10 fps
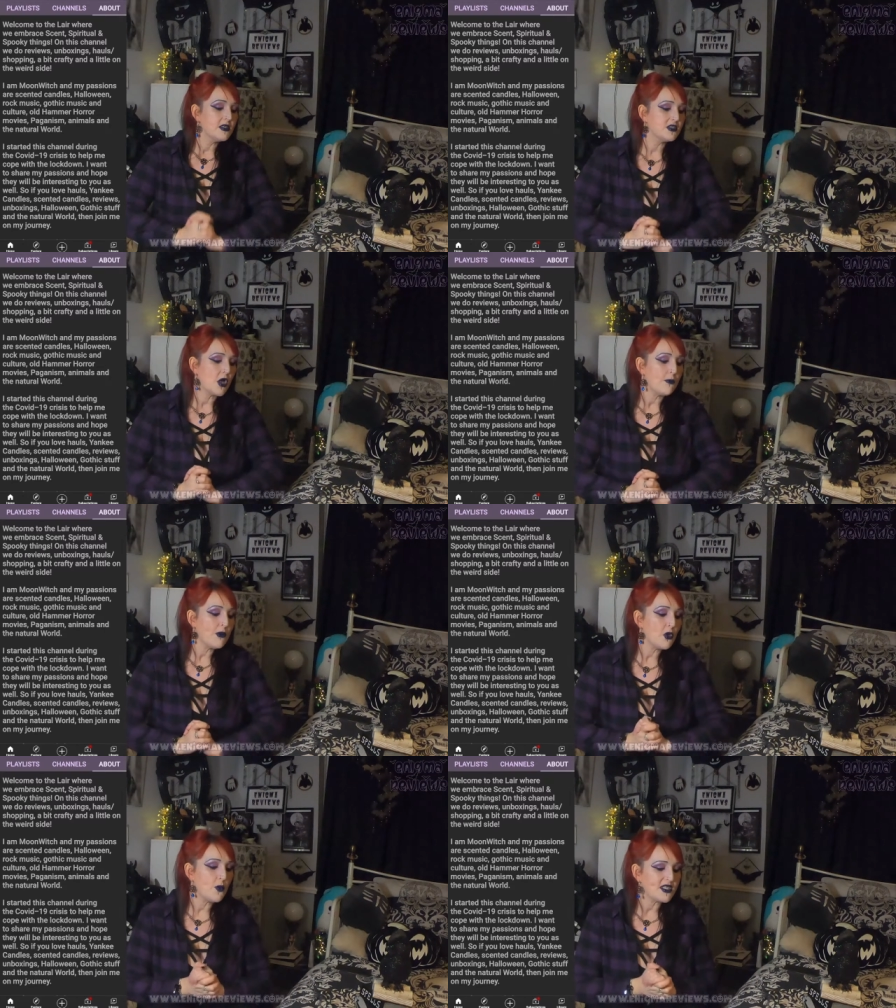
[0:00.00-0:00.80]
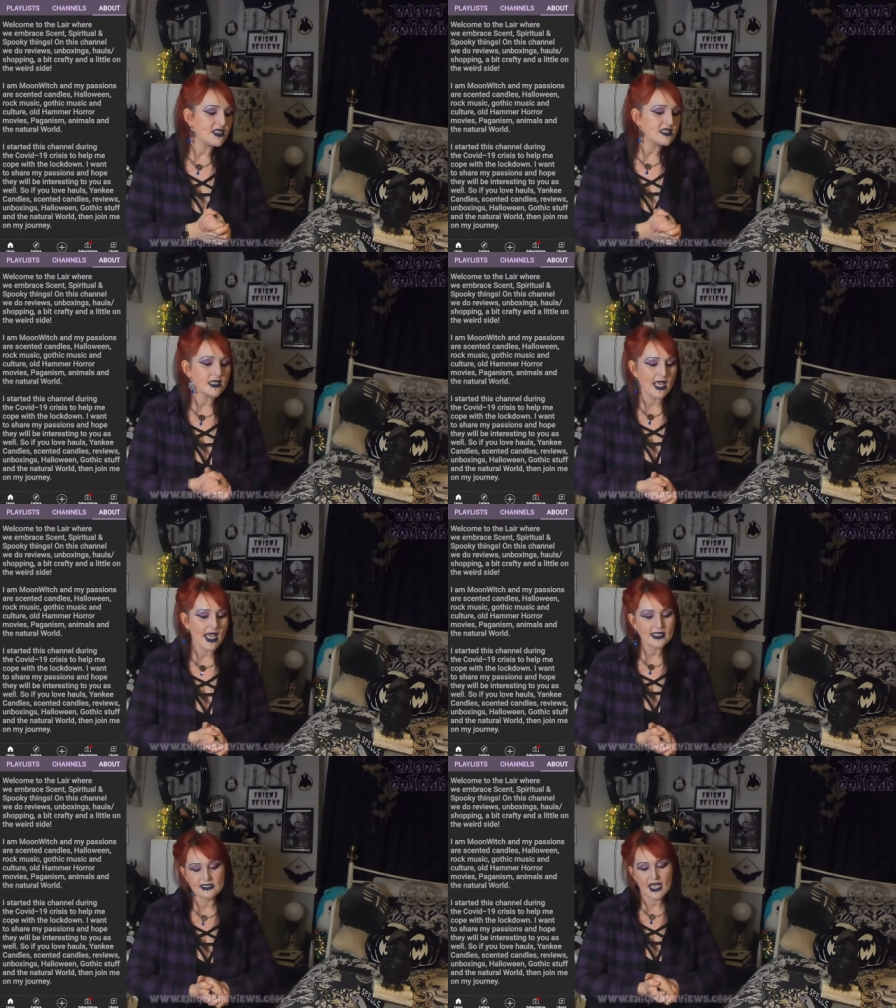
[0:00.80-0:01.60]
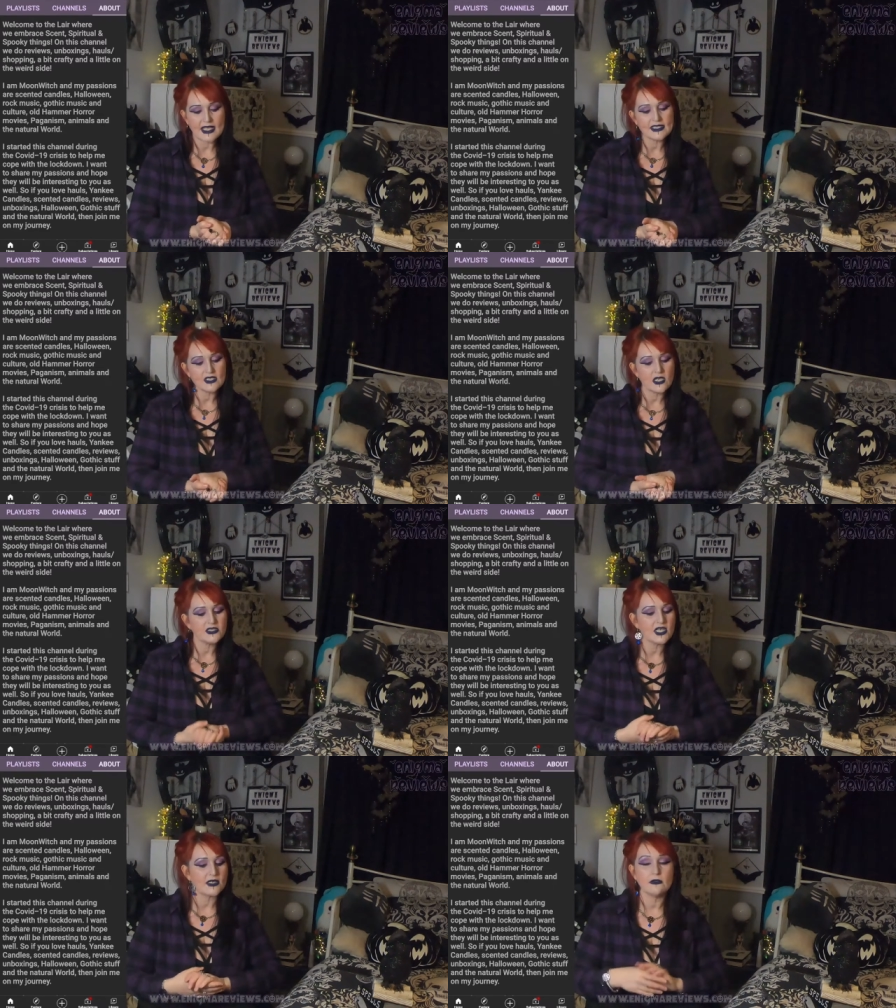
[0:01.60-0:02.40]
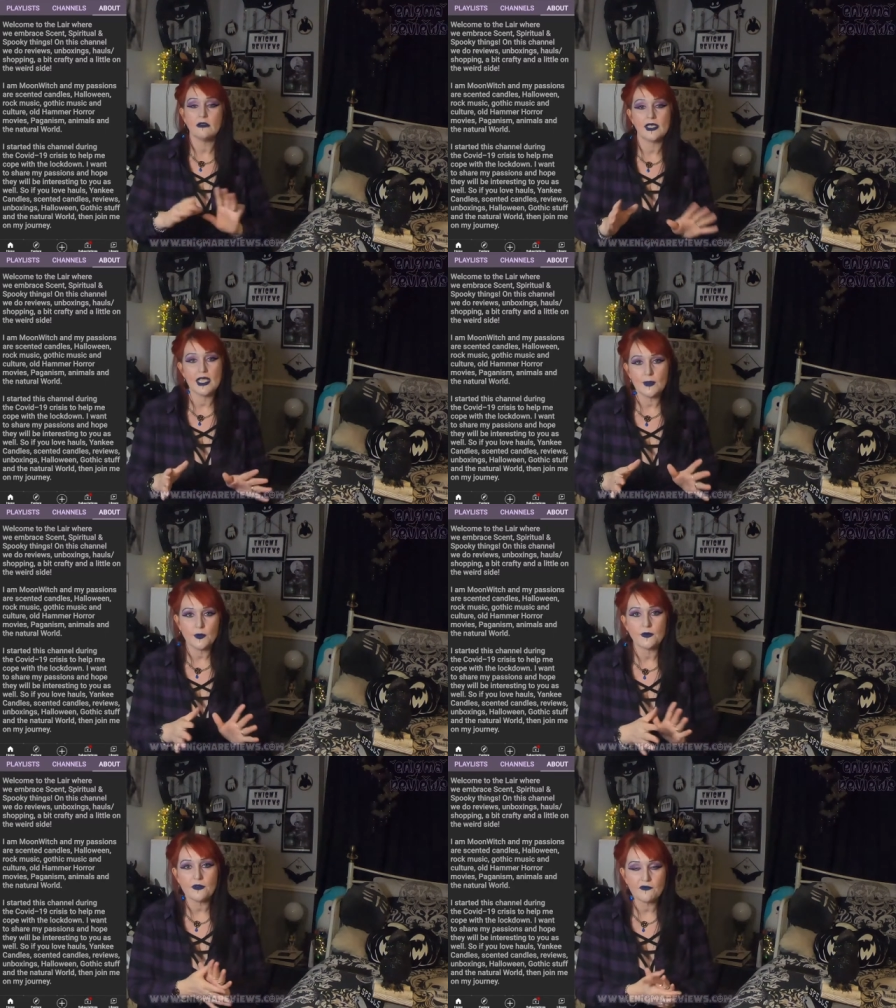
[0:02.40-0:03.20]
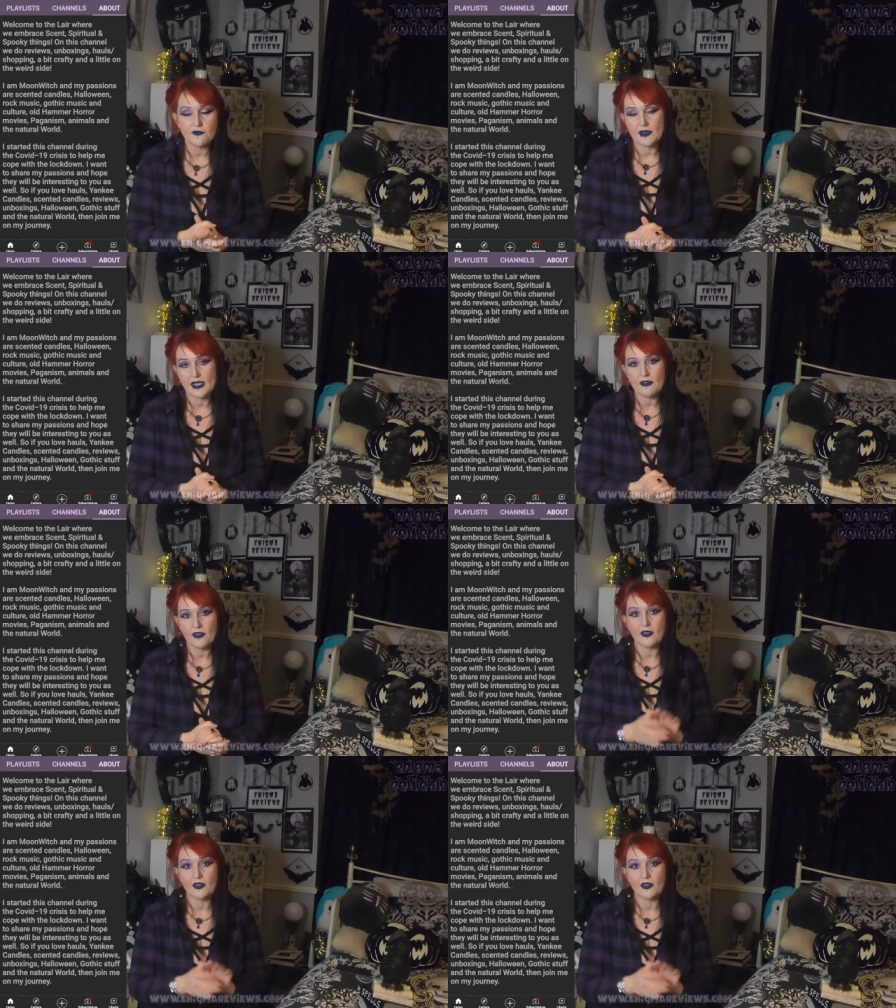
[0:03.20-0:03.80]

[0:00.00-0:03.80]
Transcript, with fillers: So Moon Witch's Lair started her channel on April the 5th,